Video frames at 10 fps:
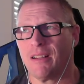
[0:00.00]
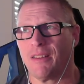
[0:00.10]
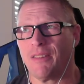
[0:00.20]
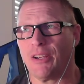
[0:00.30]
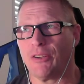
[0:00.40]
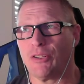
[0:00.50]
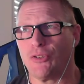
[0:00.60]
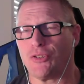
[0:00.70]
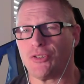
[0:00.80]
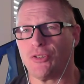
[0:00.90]
they're
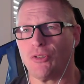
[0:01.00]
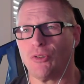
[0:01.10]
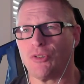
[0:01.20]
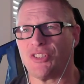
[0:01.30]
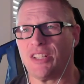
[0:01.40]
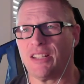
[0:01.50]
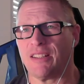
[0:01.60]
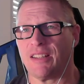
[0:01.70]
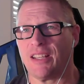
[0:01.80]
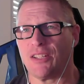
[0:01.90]
used to
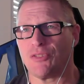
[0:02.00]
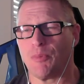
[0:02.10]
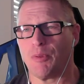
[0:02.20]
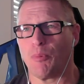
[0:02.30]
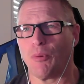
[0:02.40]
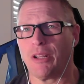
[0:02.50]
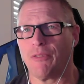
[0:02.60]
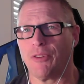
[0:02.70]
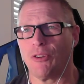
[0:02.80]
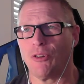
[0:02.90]
seeing things from the point
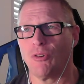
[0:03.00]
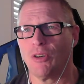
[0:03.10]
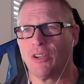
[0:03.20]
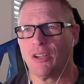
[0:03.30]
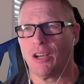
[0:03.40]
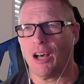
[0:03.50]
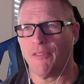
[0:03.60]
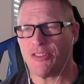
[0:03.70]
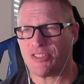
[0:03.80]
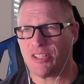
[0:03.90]
of view of
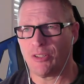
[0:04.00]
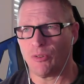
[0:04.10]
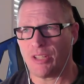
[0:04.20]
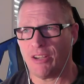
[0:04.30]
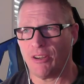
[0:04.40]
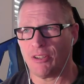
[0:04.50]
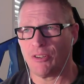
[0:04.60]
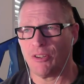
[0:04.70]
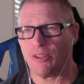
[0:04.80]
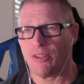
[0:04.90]
a single
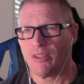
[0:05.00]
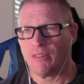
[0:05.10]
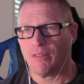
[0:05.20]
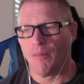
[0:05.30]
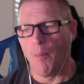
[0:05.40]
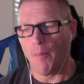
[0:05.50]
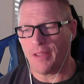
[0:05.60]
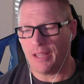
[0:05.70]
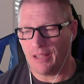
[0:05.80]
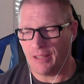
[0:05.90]
character
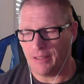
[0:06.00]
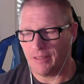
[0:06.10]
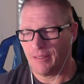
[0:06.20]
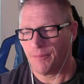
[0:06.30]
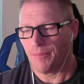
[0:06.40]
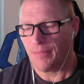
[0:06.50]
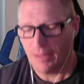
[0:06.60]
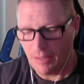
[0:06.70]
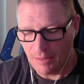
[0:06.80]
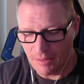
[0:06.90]
and
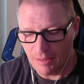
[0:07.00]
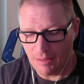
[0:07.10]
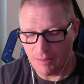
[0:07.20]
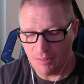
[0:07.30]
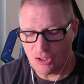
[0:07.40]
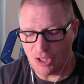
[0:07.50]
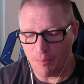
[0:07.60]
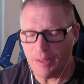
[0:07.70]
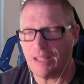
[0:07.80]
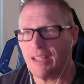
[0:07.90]

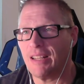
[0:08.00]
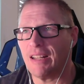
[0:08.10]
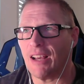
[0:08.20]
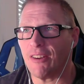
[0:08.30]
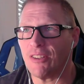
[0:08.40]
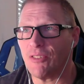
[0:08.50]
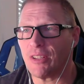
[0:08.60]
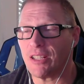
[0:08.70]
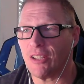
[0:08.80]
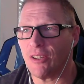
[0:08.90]
jumping in and out of
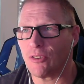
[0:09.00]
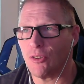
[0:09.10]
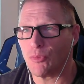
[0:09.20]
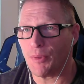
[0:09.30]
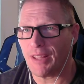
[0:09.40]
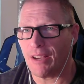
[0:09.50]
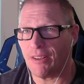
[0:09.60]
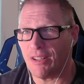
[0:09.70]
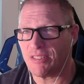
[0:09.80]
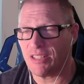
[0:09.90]
different characters
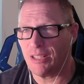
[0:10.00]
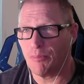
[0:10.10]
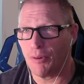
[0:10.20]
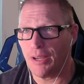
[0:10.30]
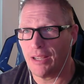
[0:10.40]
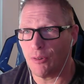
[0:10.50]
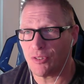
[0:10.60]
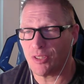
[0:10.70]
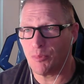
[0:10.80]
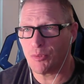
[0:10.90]
without a scene break or
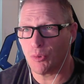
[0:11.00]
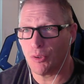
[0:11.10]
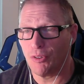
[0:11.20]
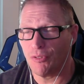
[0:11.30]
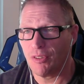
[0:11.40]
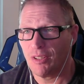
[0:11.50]
some sort of